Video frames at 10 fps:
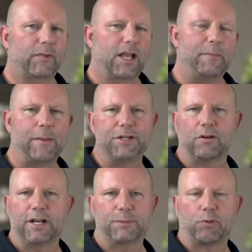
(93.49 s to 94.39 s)
and maybe
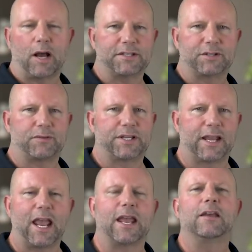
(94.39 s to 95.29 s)
during this process we're
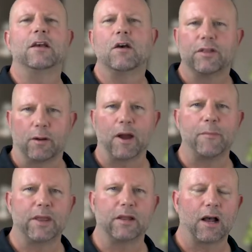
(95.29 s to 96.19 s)
saying, hey, there
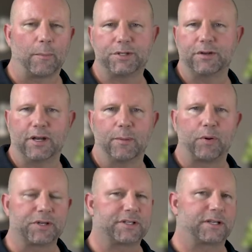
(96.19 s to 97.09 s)
might be an opportunity to
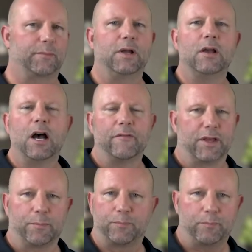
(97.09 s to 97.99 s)
purchase some of
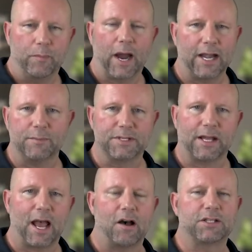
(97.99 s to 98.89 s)
the items in
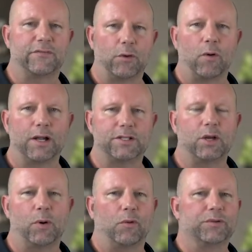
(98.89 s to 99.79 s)
the house if you want
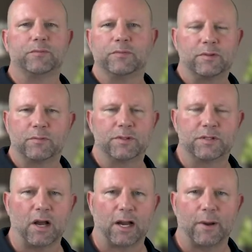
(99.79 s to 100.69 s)
to, but we'll
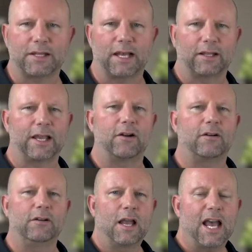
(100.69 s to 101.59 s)
talk about that
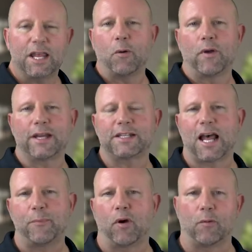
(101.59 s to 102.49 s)
later. And then when we get to
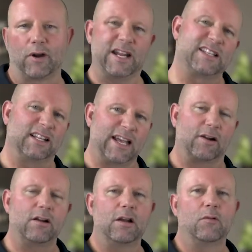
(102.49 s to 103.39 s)
that point where it is
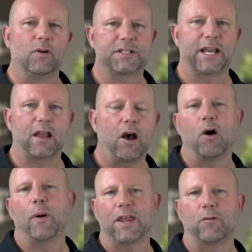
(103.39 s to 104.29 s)
later, we'll say,
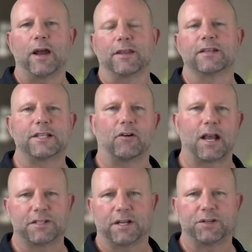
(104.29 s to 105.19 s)
oh, by the way, the seller
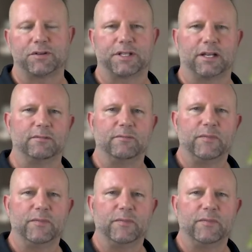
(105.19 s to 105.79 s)
has an interest in